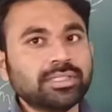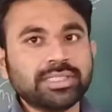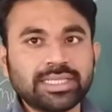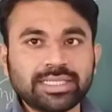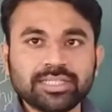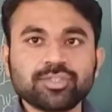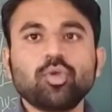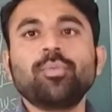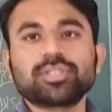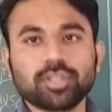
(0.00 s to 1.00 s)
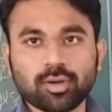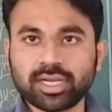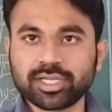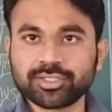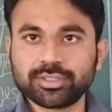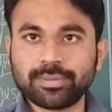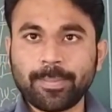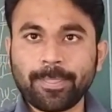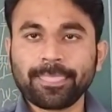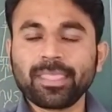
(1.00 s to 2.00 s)
then there is no muscle contraction.
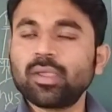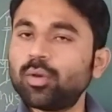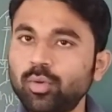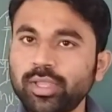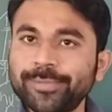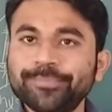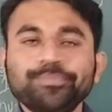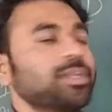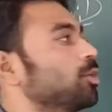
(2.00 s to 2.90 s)
Okay,